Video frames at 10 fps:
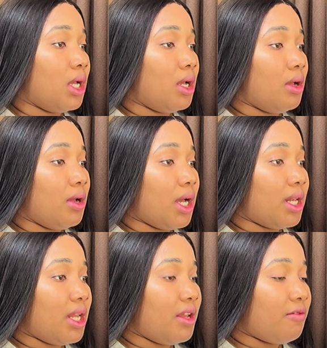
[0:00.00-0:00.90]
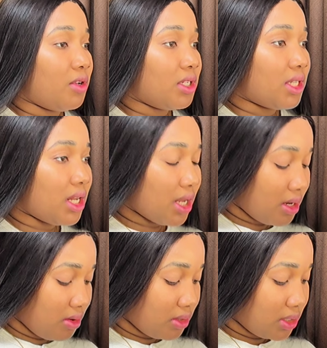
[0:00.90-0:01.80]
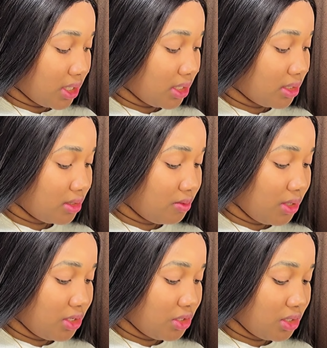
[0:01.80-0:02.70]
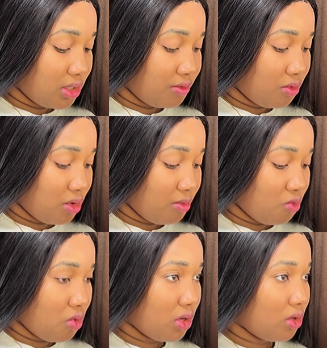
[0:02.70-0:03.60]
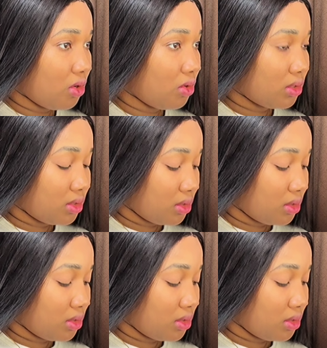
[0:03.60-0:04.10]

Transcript: And then for the standard lot size, it ranges from 1 lot